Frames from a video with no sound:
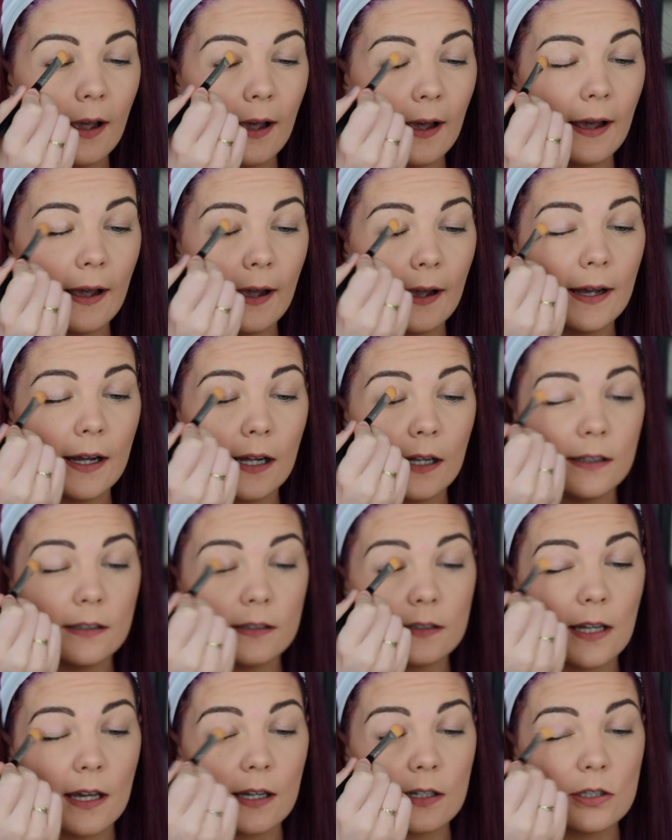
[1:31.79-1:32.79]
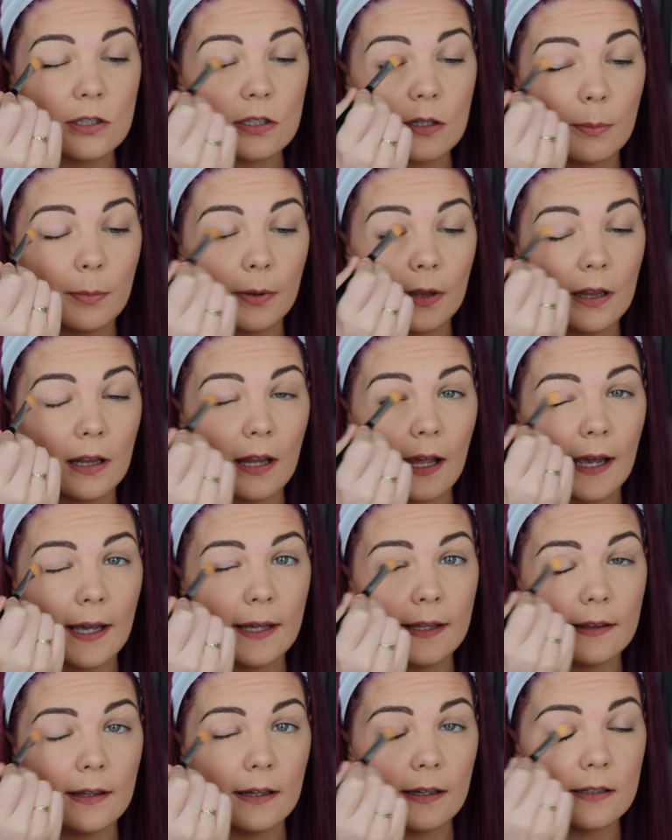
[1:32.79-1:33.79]
and I just
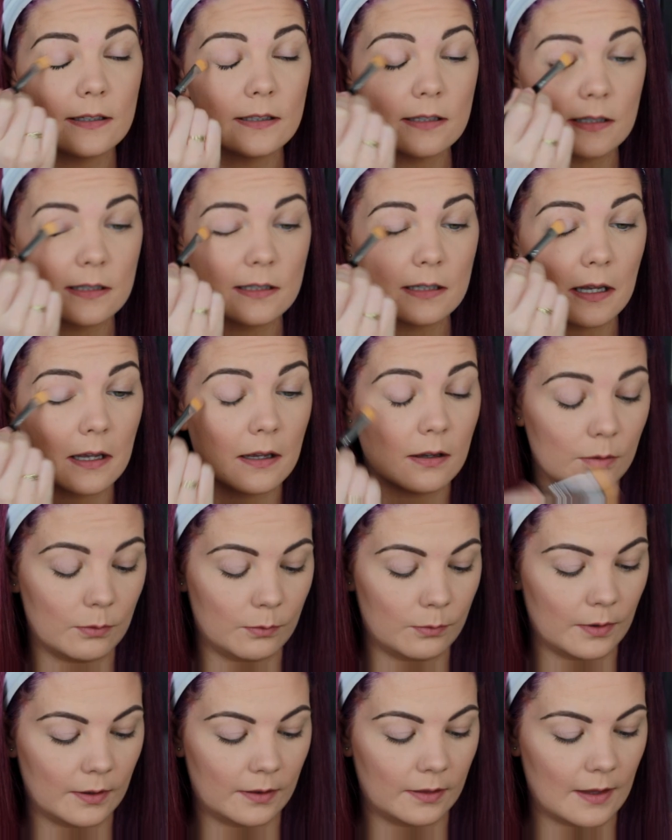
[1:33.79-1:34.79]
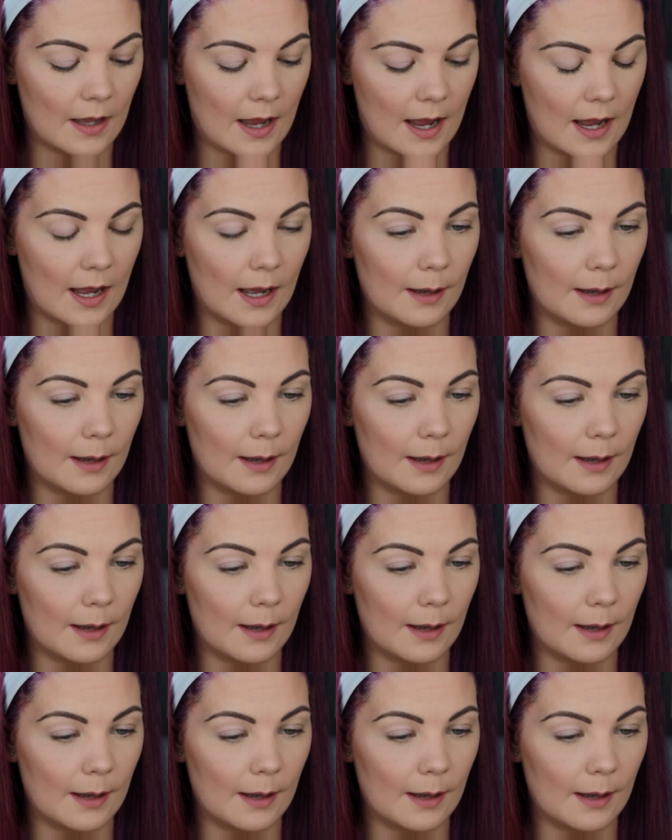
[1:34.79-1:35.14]
apply this with that.